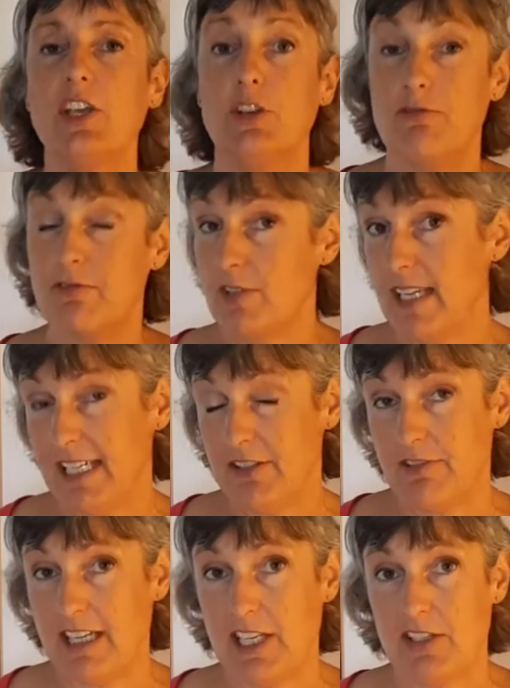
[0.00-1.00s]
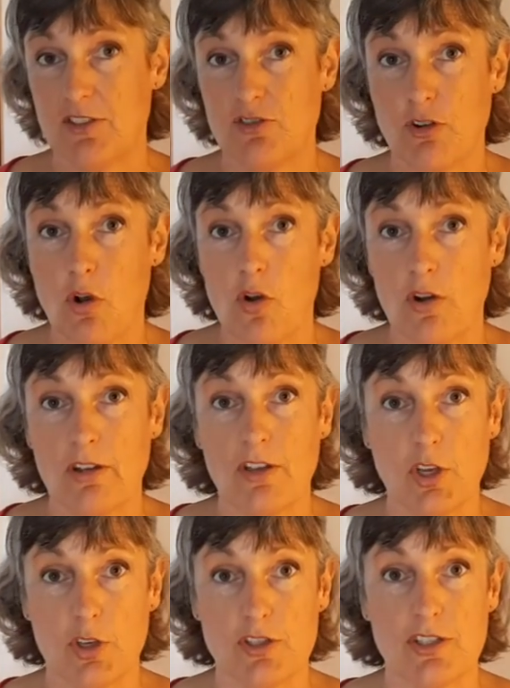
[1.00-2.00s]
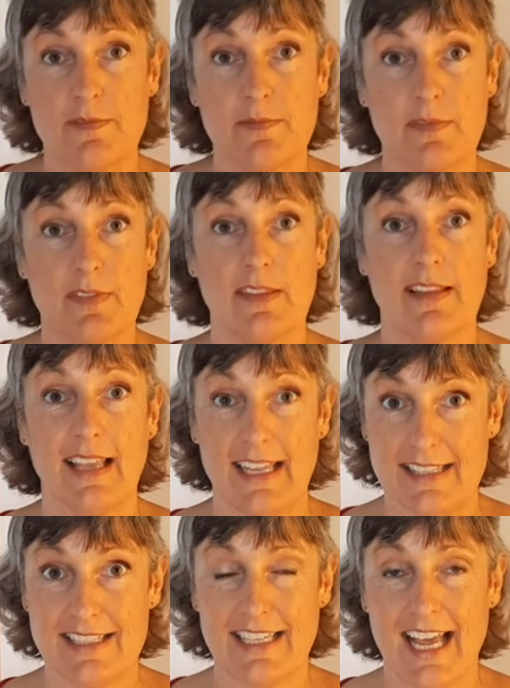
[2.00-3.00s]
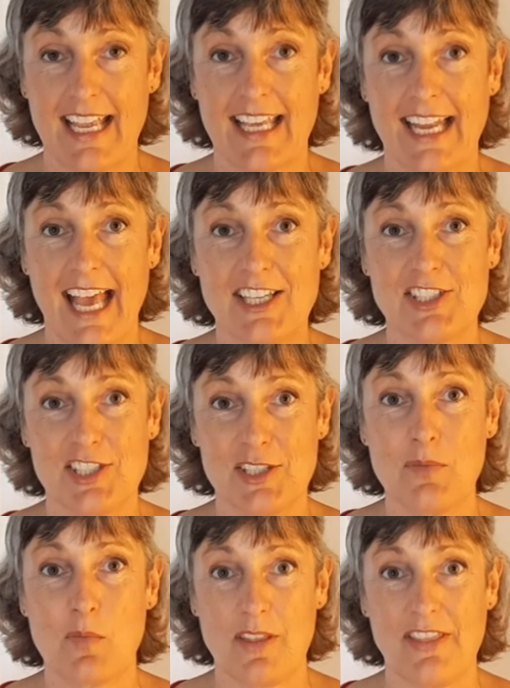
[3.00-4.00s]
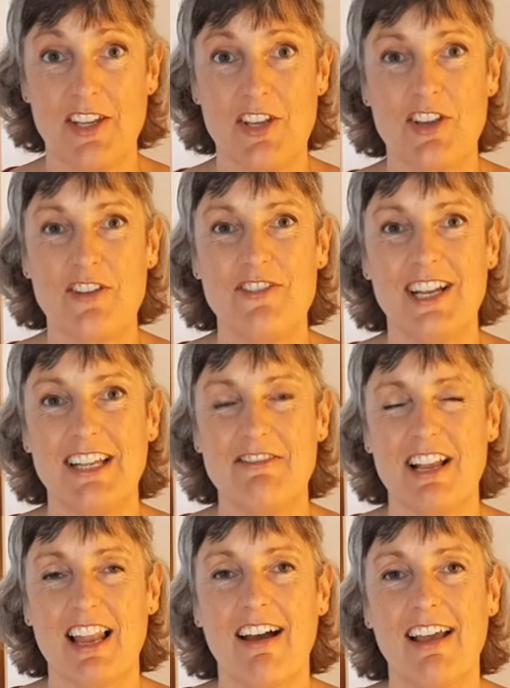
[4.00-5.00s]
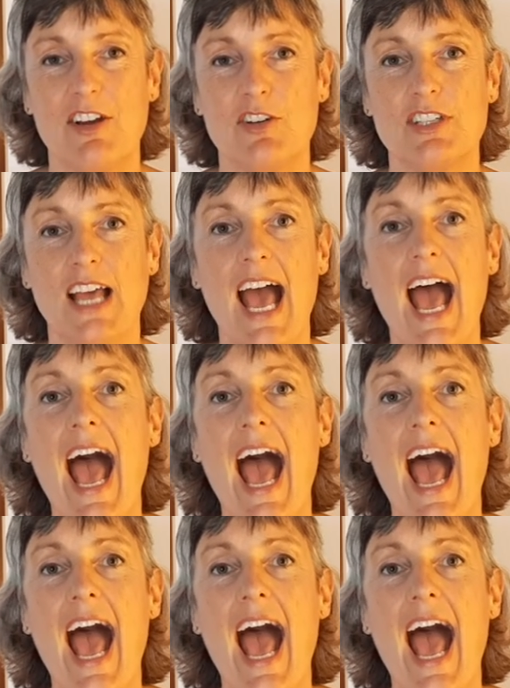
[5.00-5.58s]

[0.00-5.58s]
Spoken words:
You need a really strong, good internet connection, one that you can really rely on.